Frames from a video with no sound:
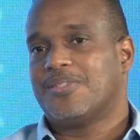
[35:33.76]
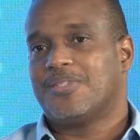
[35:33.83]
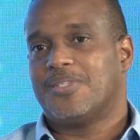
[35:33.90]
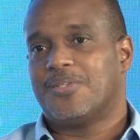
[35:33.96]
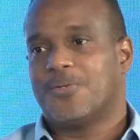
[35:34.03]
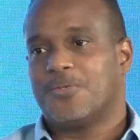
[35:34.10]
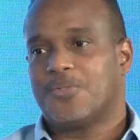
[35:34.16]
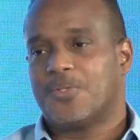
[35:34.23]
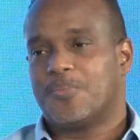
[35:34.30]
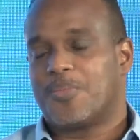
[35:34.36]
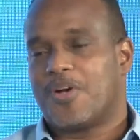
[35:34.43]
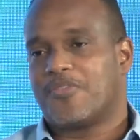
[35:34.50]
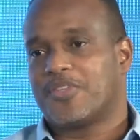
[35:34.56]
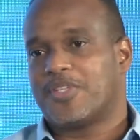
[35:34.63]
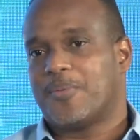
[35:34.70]
to the
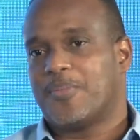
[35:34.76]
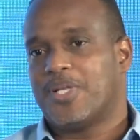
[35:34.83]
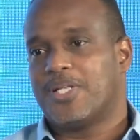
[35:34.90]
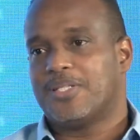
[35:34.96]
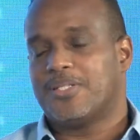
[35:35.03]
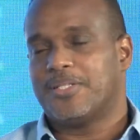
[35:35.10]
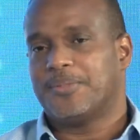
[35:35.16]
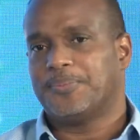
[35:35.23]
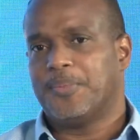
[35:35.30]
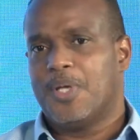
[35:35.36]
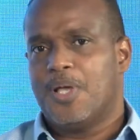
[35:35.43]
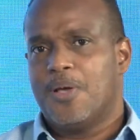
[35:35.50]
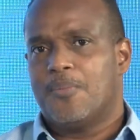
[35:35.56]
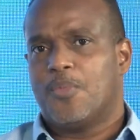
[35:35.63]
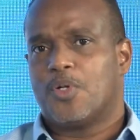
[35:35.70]
profitability.
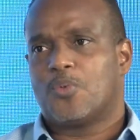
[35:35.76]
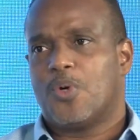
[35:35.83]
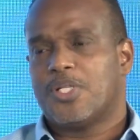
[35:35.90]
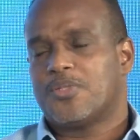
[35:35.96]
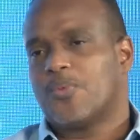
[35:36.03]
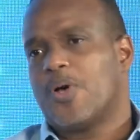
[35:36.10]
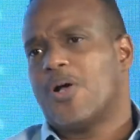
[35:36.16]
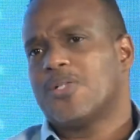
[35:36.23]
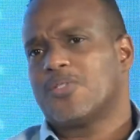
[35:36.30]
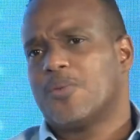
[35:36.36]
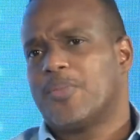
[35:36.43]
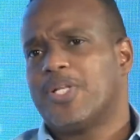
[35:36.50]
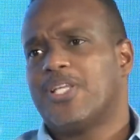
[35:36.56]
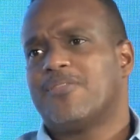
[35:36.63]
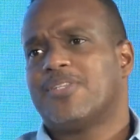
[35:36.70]
But what we
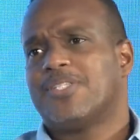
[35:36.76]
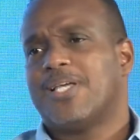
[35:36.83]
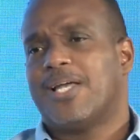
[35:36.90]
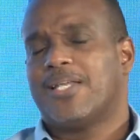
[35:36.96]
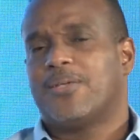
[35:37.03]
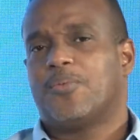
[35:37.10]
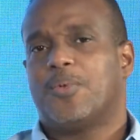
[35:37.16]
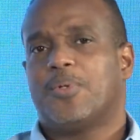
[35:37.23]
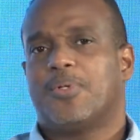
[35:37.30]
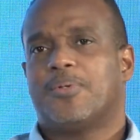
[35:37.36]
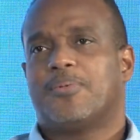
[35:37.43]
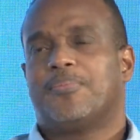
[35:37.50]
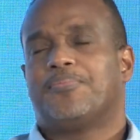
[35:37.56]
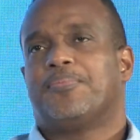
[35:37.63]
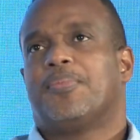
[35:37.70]
also believe is that it will
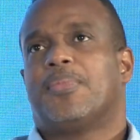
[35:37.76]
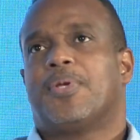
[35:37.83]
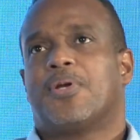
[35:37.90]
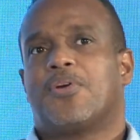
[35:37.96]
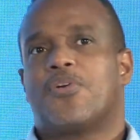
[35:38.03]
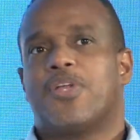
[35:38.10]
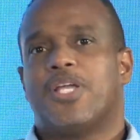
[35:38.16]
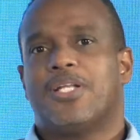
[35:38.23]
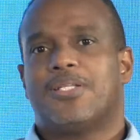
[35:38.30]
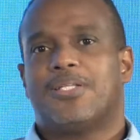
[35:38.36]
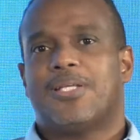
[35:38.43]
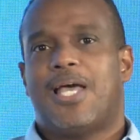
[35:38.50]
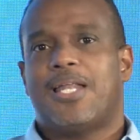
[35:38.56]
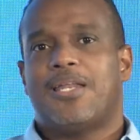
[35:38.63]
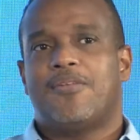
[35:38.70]
create
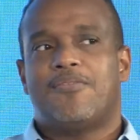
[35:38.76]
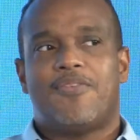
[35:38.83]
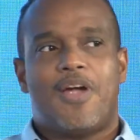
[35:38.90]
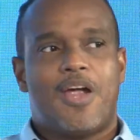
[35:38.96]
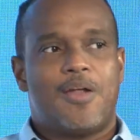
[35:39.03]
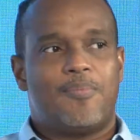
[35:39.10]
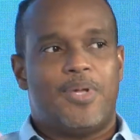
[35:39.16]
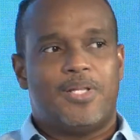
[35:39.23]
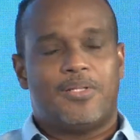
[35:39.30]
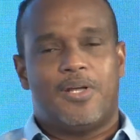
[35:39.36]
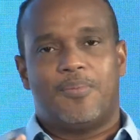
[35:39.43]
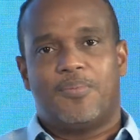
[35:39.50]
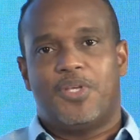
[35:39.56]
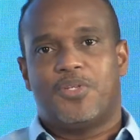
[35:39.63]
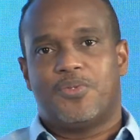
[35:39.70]
an environment
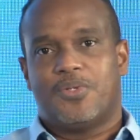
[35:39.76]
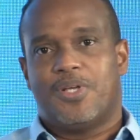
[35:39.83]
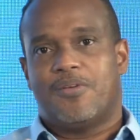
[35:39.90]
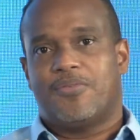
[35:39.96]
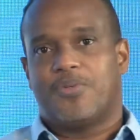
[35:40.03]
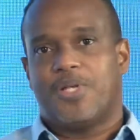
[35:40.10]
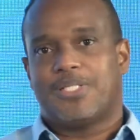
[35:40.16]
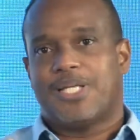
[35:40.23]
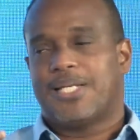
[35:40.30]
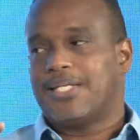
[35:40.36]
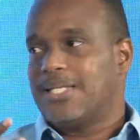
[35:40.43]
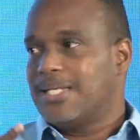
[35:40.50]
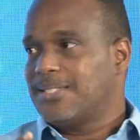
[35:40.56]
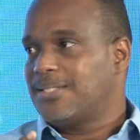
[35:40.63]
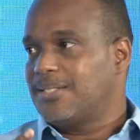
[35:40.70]
on Beechwood Avenue as a
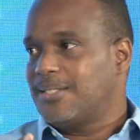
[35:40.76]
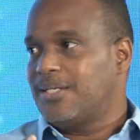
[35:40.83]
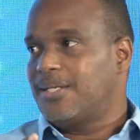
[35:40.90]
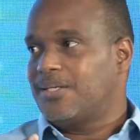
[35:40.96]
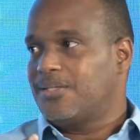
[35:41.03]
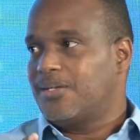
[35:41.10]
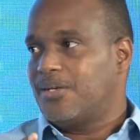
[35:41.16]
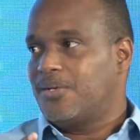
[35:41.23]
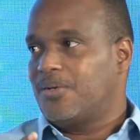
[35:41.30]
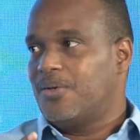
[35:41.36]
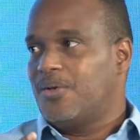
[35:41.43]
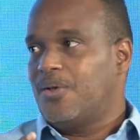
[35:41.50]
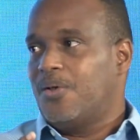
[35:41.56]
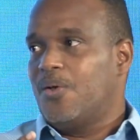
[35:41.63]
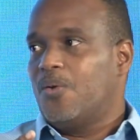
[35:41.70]
destination,
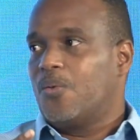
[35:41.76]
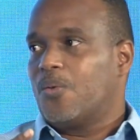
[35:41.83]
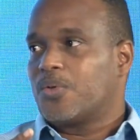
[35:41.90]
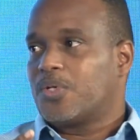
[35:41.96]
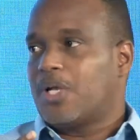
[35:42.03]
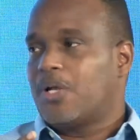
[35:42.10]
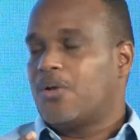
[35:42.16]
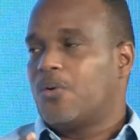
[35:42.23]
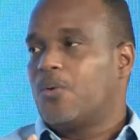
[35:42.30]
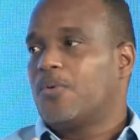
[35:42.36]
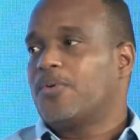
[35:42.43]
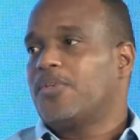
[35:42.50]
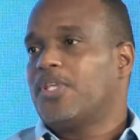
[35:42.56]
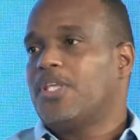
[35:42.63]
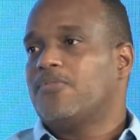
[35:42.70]
which allow
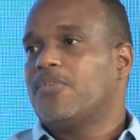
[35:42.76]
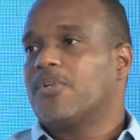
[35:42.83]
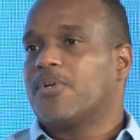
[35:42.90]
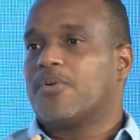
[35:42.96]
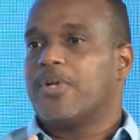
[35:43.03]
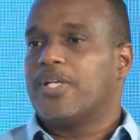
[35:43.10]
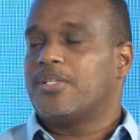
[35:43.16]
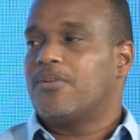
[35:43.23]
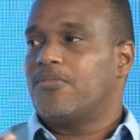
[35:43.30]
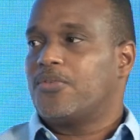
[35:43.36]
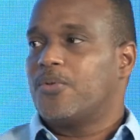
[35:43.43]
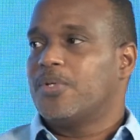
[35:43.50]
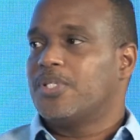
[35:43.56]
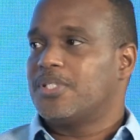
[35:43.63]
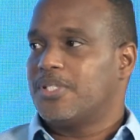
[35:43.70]
even greater
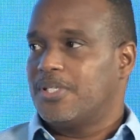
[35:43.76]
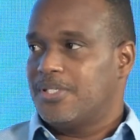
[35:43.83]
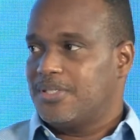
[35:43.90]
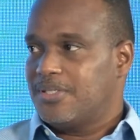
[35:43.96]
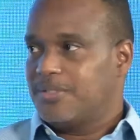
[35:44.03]
fuel sales.